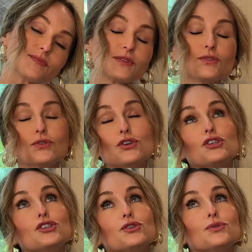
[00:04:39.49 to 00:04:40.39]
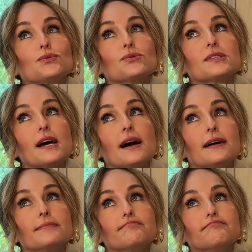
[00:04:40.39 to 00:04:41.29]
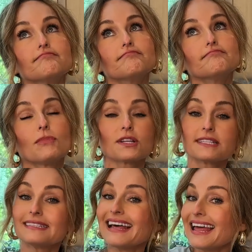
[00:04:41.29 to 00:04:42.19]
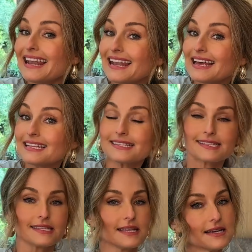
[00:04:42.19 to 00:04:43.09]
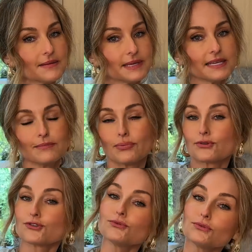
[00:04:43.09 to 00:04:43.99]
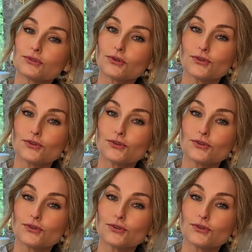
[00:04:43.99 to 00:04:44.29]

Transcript: You could use mortadella and salami and prosciutto.